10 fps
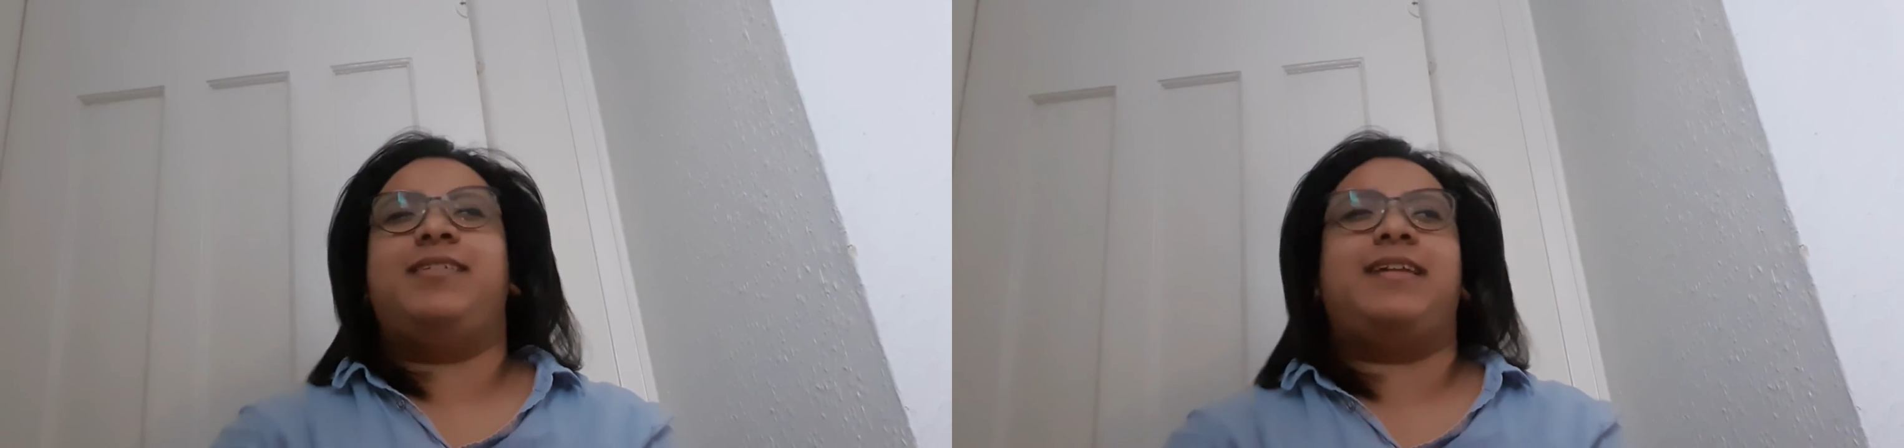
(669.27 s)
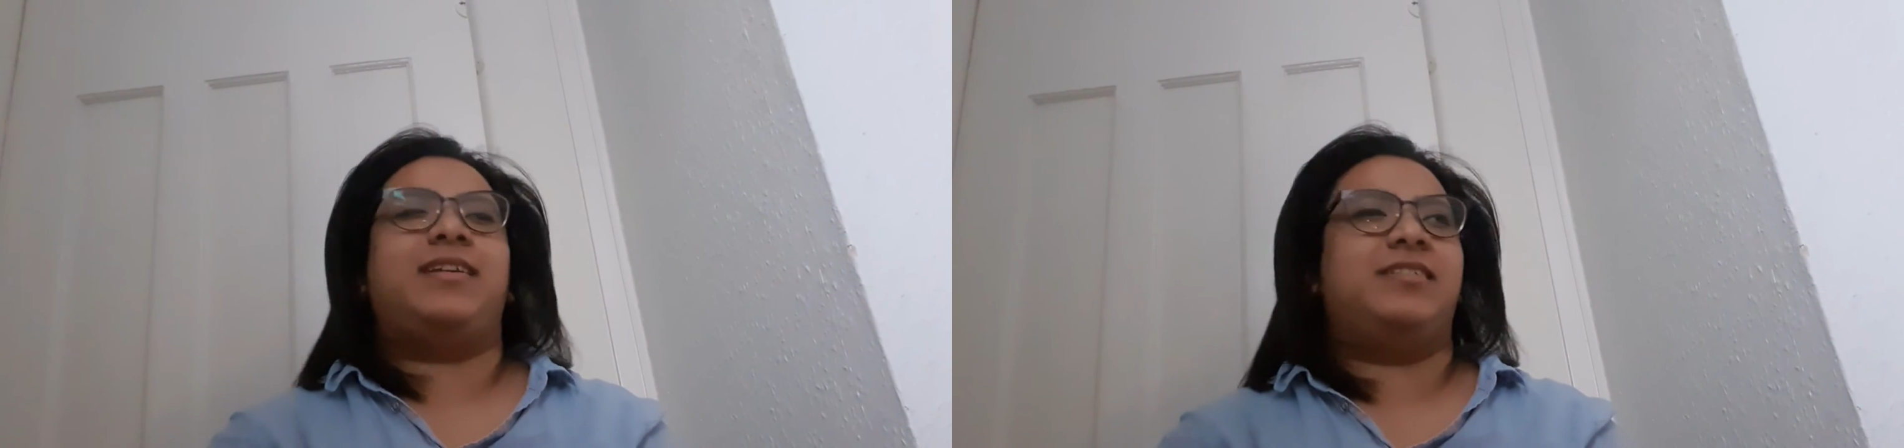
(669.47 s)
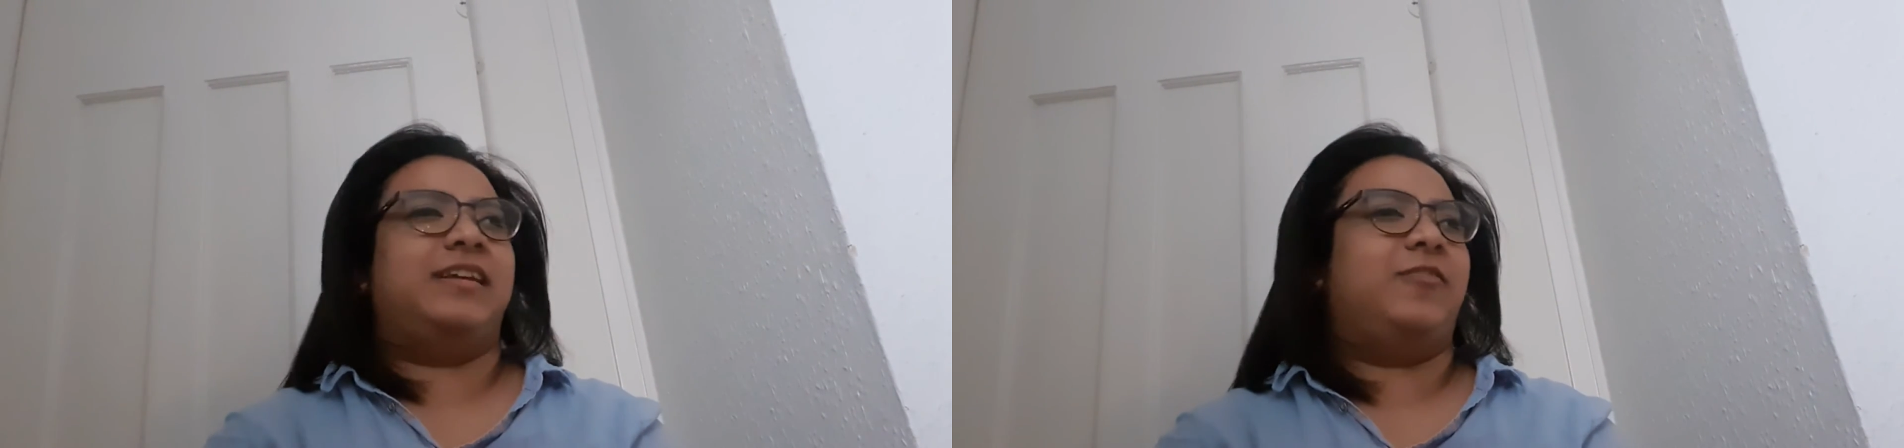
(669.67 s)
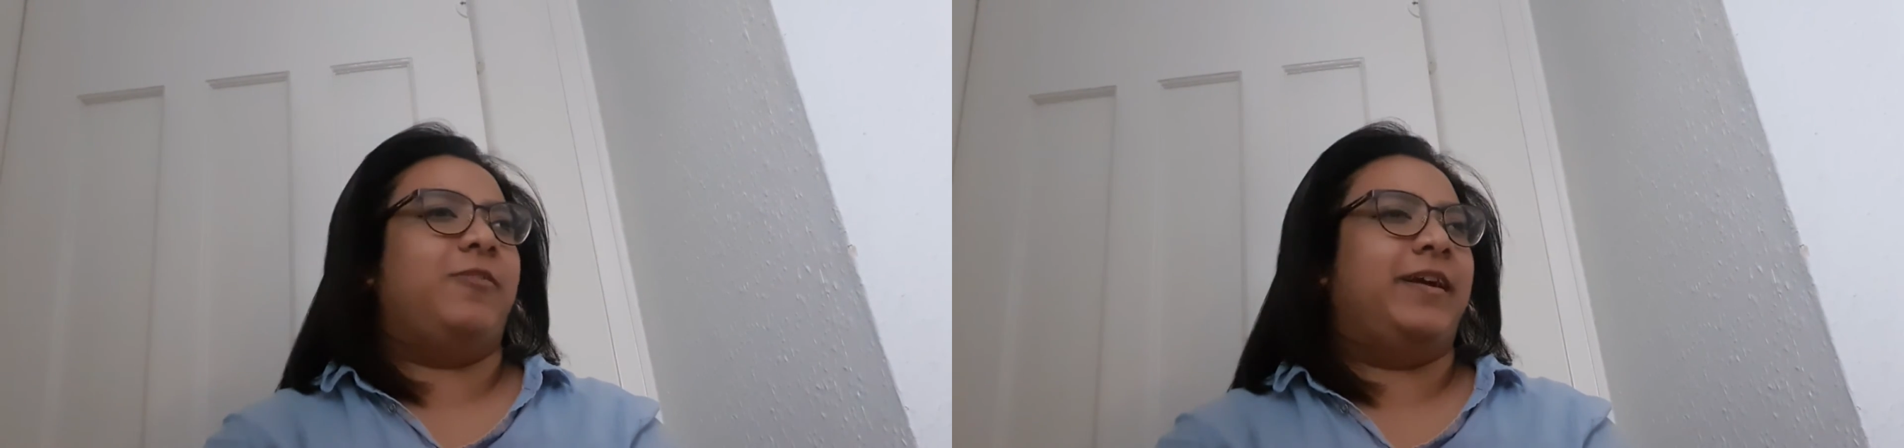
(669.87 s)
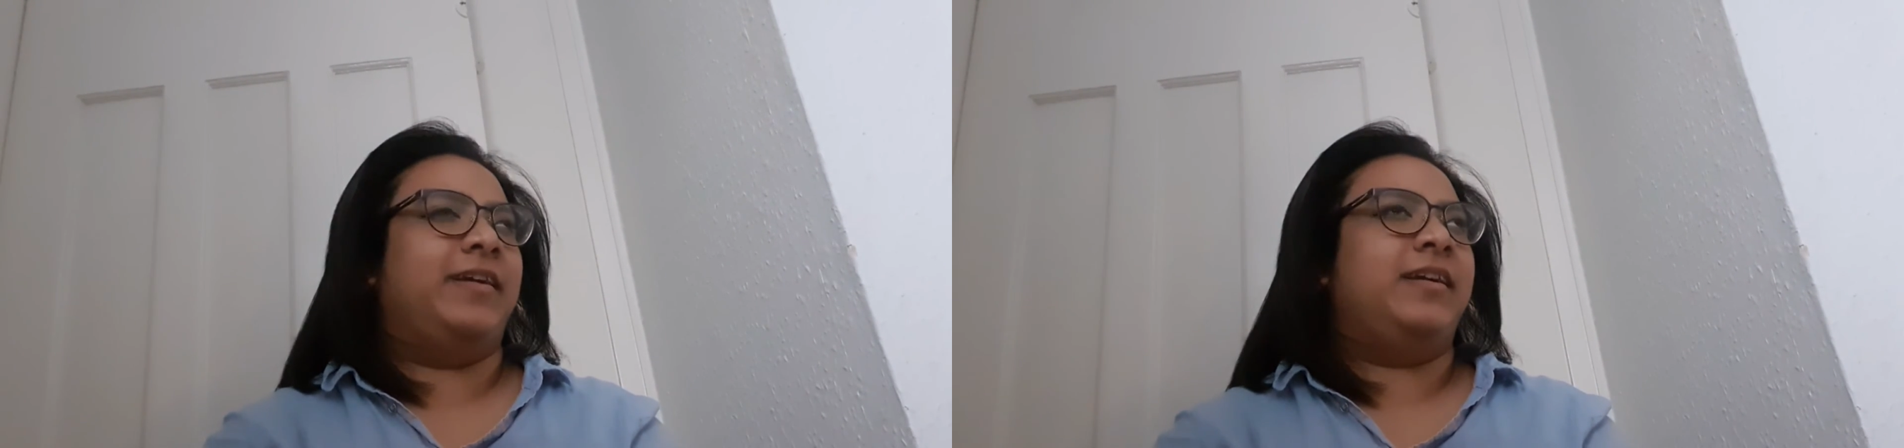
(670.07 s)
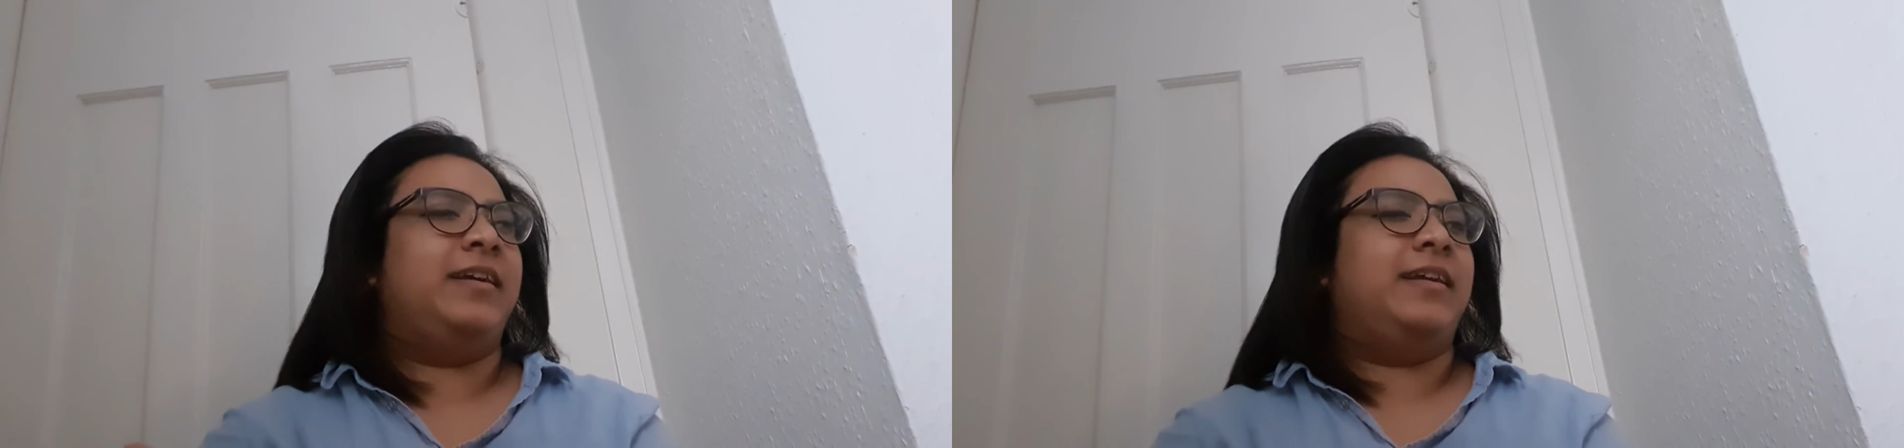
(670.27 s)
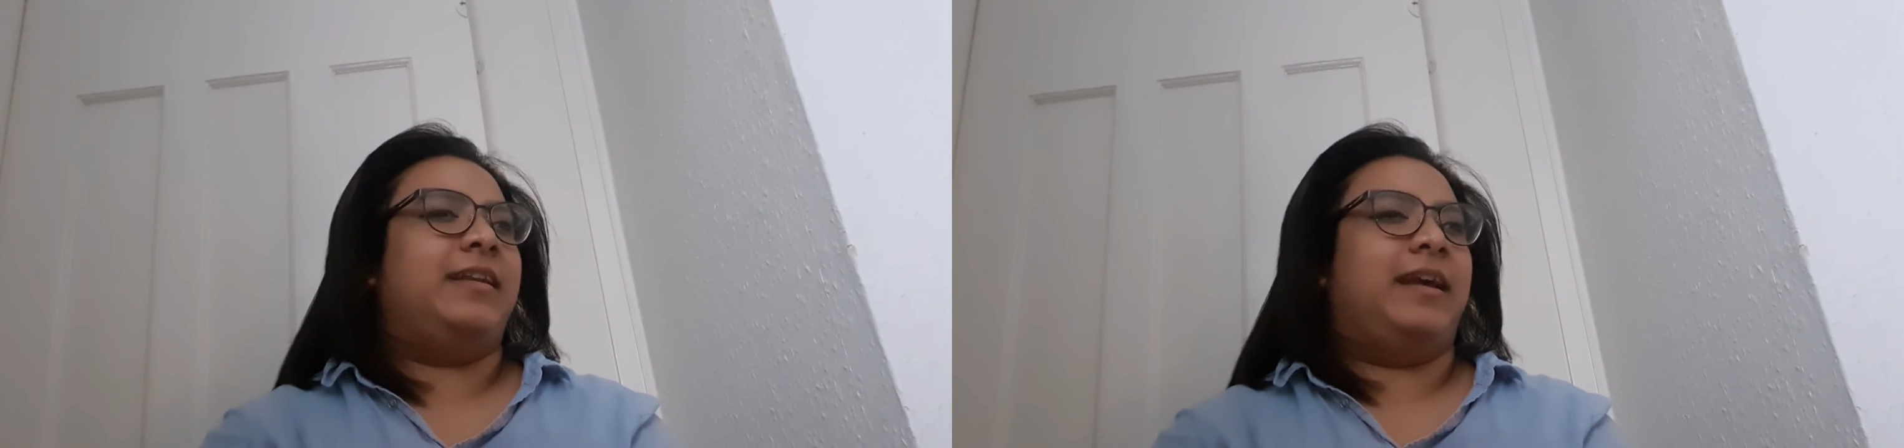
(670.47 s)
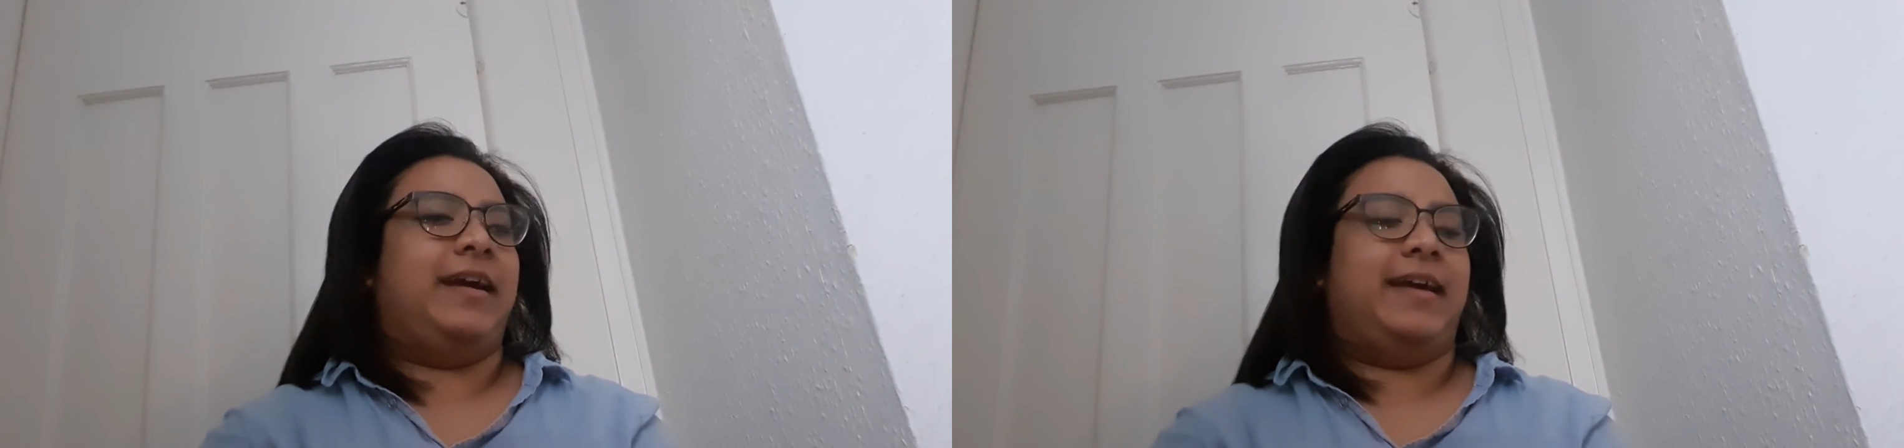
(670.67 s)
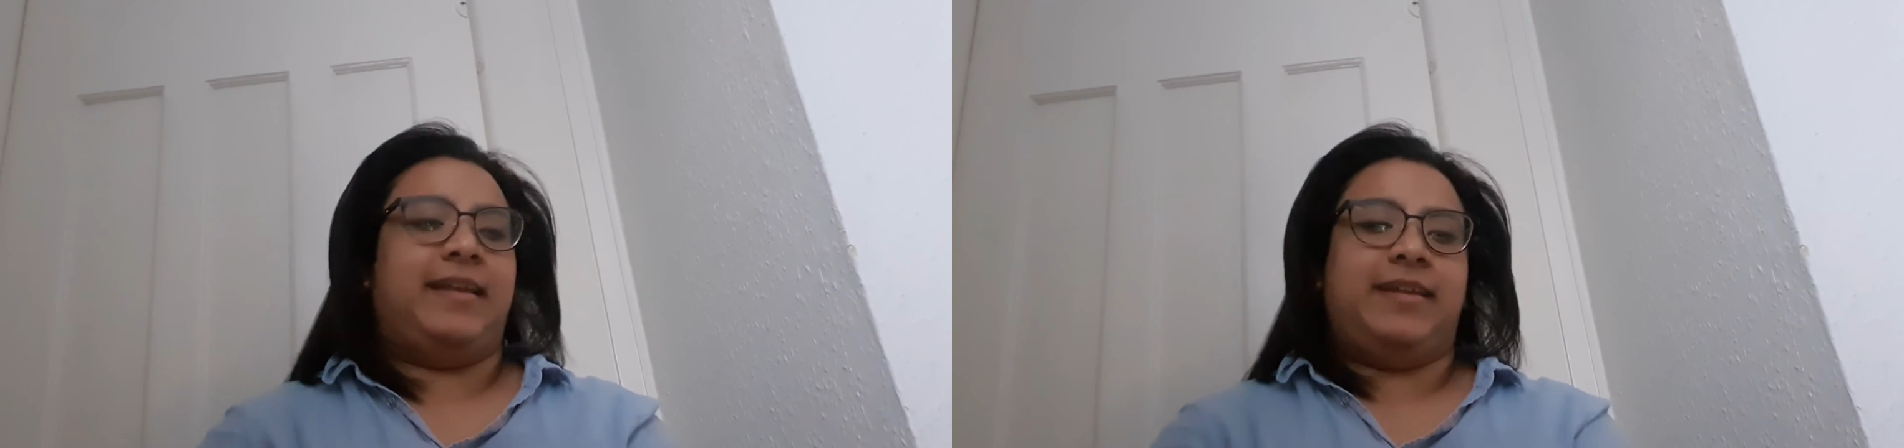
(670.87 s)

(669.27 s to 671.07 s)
It's actually quite light.